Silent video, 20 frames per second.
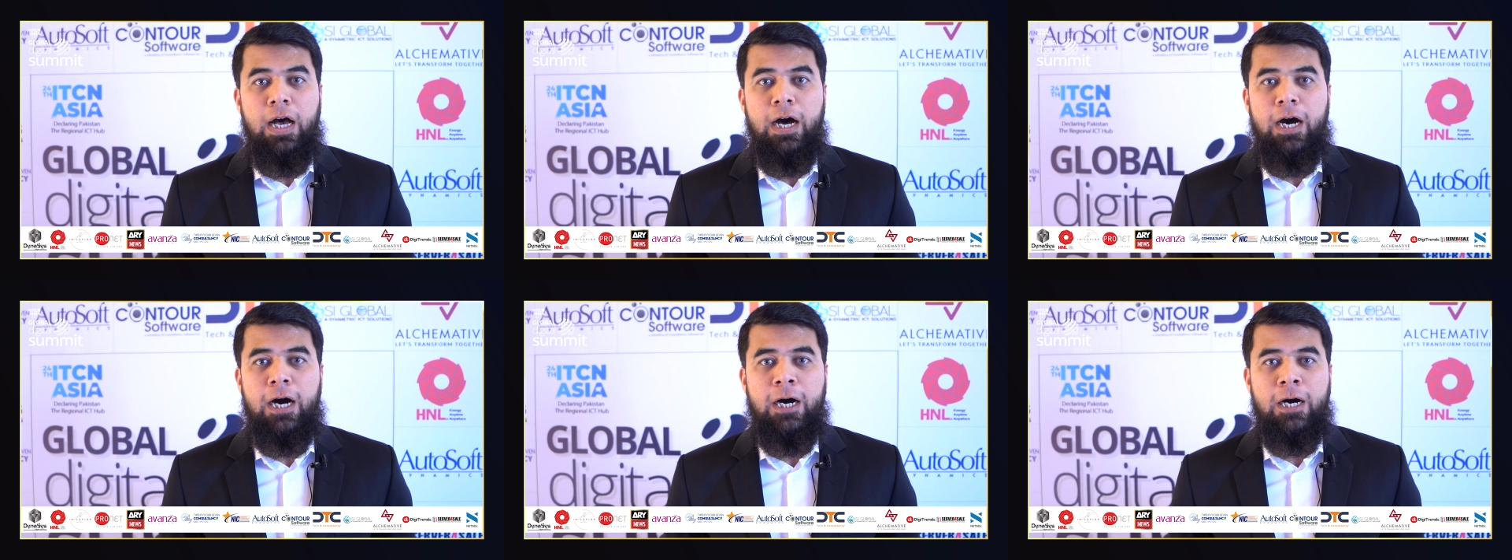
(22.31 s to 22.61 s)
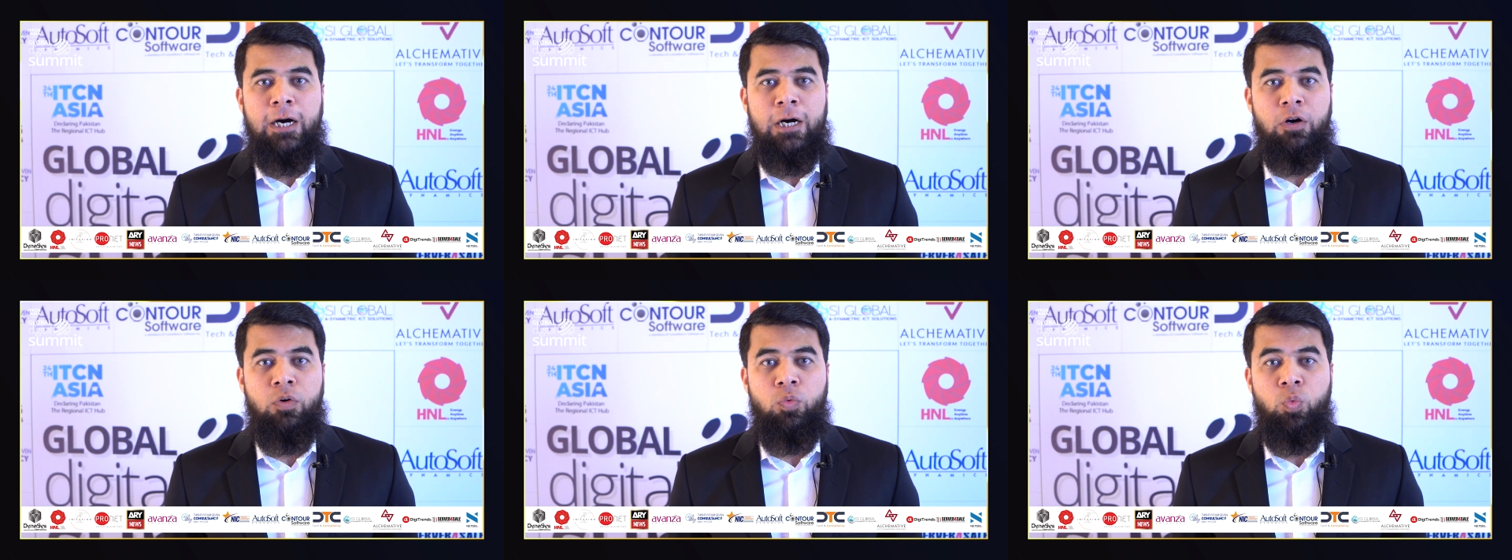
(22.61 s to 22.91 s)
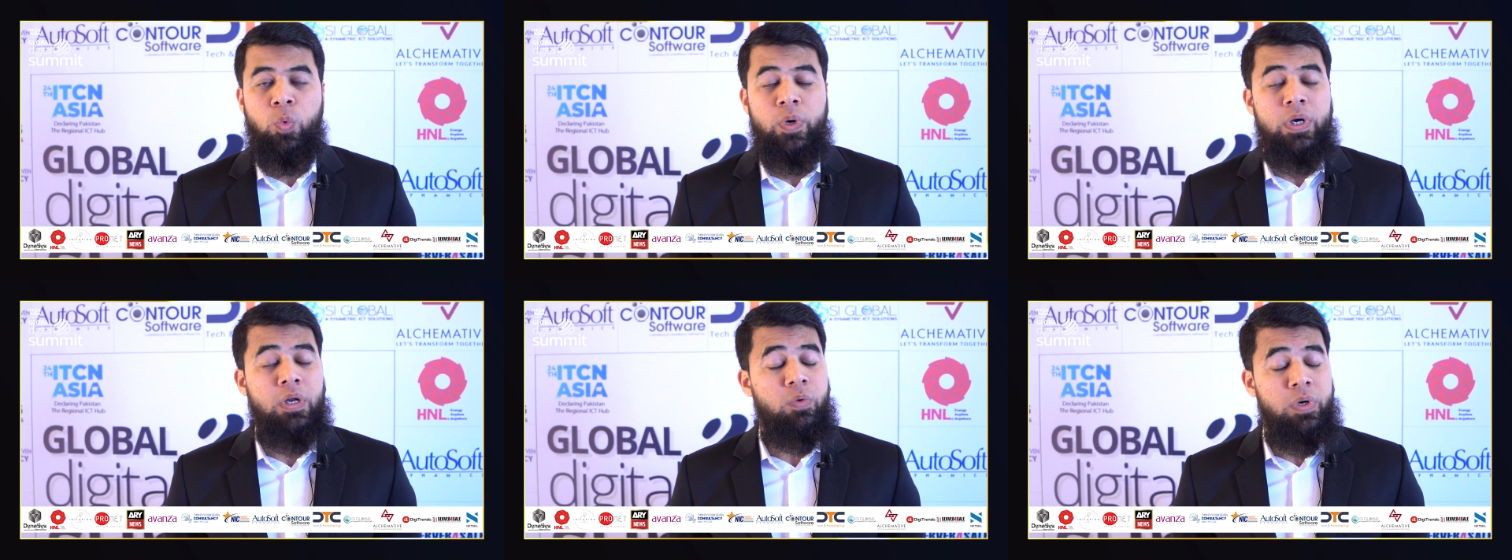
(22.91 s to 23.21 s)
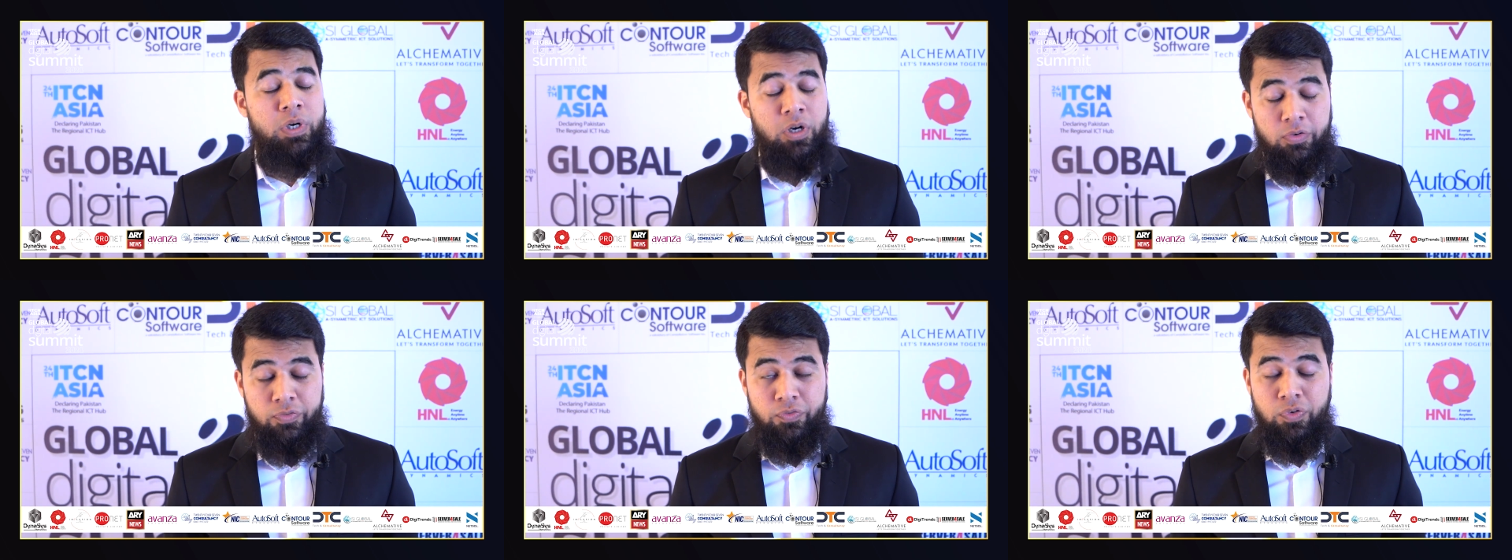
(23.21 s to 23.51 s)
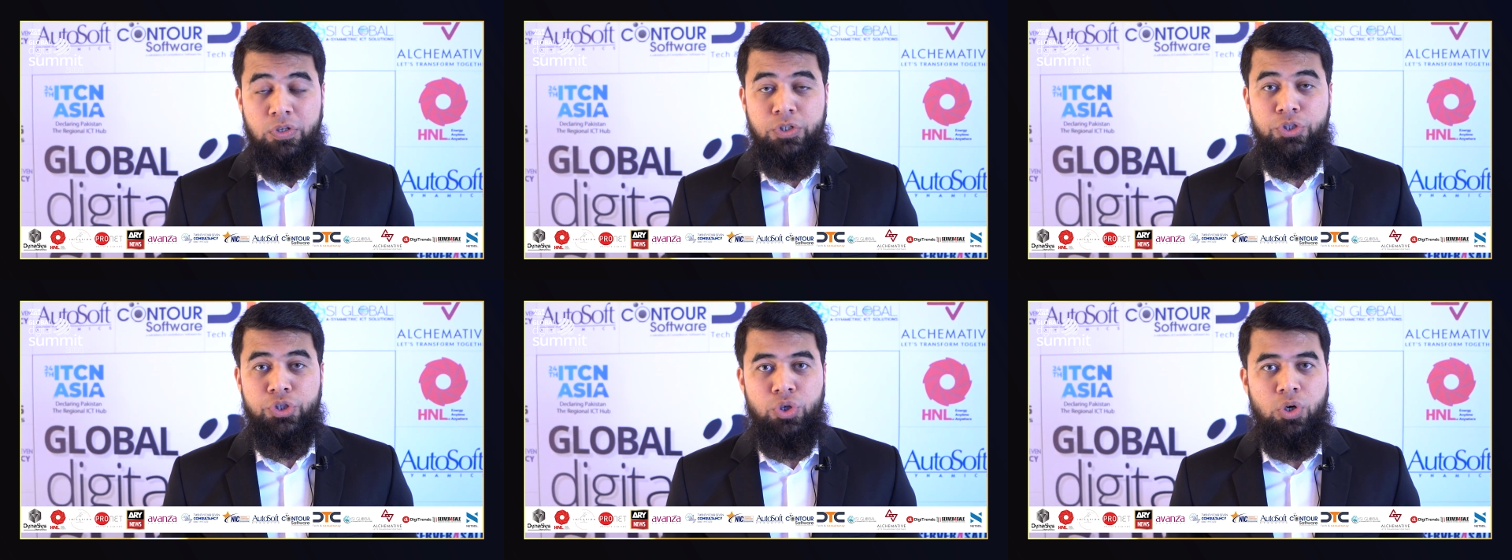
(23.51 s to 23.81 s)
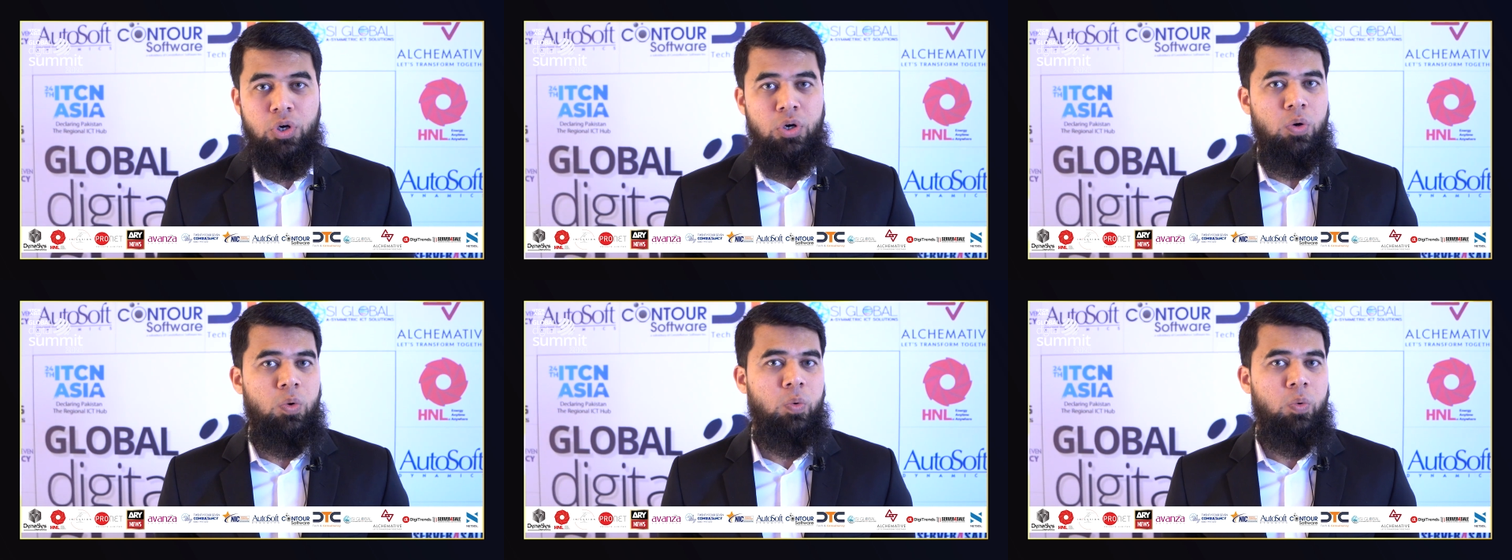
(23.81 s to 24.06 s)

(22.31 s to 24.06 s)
What a wonderful show,